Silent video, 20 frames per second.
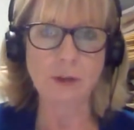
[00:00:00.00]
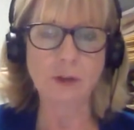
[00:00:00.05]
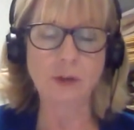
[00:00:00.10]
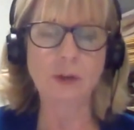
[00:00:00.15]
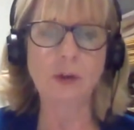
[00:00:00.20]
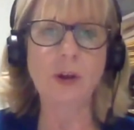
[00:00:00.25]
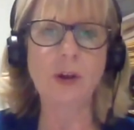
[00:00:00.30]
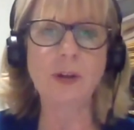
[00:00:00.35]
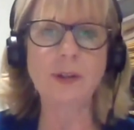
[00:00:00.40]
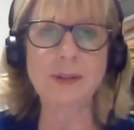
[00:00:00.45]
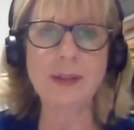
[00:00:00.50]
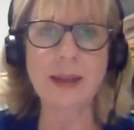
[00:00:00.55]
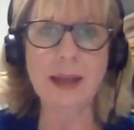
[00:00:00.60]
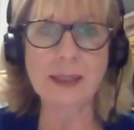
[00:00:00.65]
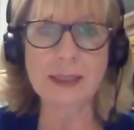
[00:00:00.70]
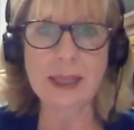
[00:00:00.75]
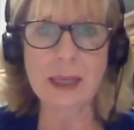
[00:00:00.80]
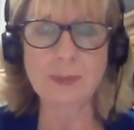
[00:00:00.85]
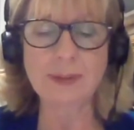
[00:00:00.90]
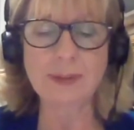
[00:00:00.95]
So long as
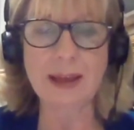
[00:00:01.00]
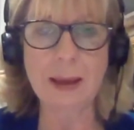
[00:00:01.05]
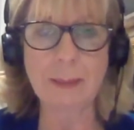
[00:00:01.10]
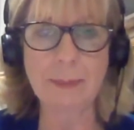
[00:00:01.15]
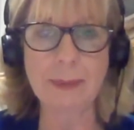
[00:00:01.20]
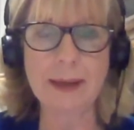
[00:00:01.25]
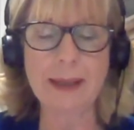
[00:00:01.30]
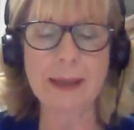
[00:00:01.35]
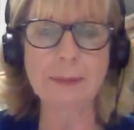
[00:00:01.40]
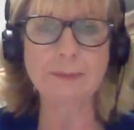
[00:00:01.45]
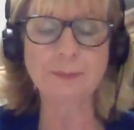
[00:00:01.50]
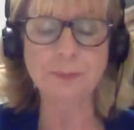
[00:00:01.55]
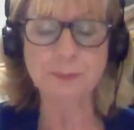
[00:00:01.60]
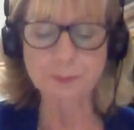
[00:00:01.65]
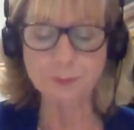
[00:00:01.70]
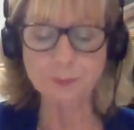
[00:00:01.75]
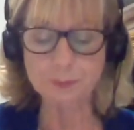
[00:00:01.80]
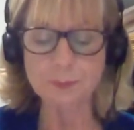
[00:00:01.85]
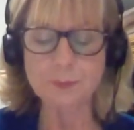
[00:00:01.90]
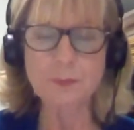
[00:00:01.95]
that keeps happening,
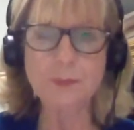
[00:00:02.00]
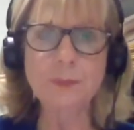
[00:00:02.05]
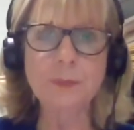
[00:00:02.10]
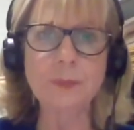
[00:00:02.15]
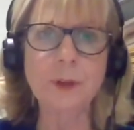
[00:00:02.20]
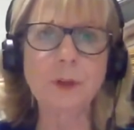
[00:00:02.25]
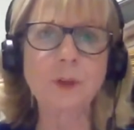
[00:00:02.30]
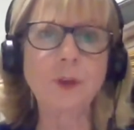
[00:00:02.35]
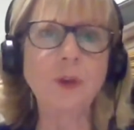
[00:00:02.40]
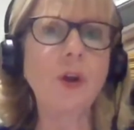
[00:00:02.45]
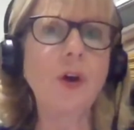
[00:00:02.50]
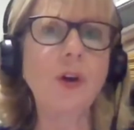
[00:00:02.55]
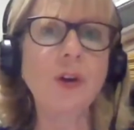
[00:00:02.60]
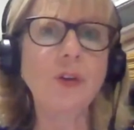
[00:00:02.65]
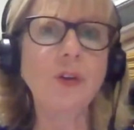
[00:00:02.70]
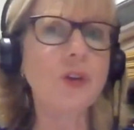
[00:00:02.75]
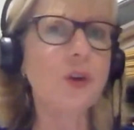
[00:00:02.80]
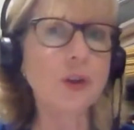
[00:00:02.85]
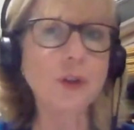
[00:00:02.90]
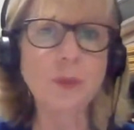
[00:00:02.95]
so long
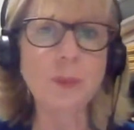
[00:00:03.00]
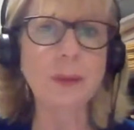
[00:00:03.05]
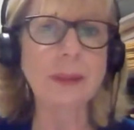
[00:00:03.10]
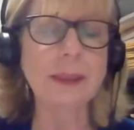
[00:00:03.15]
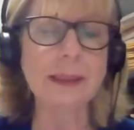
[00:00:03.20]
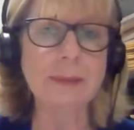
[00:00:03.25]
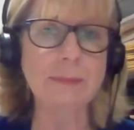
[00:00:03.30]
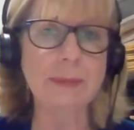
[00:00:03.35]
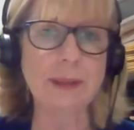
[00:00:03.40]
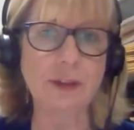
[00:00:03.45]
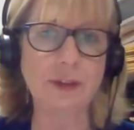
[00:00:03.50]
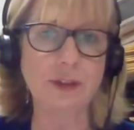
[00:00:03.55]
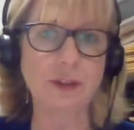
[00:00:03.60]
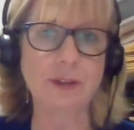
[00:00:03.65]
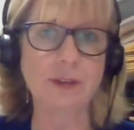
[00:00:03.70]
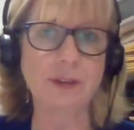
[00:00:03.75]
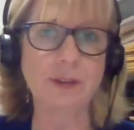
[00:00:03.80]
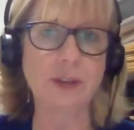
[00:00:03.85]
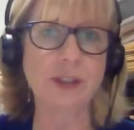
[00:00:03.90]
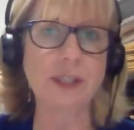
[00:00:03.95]
as hospital
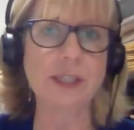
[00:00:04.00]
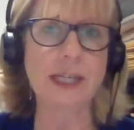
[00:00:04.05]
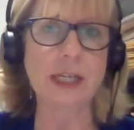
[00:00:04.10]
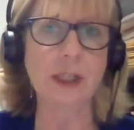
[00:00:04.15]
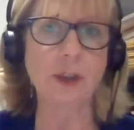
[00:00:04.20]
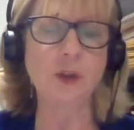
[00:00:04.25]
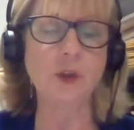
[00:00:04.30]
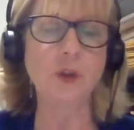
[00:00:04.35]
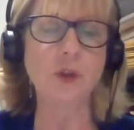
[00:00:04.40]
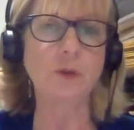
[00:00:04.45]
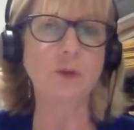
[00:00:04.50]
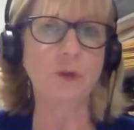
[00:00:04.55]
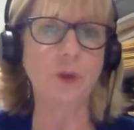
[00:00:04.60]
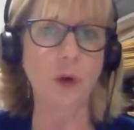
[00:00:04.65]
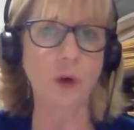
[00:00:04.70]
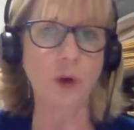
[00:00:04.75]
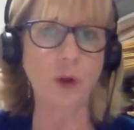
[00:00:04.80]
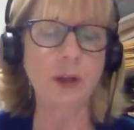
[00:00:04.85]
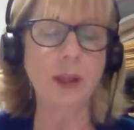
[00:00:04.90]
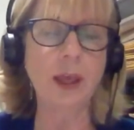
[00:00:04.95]
admissions continue to
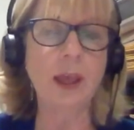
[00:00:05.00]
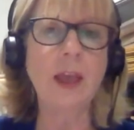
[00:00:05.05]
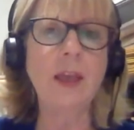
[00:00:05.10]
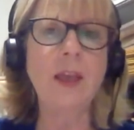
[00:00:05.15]
fall,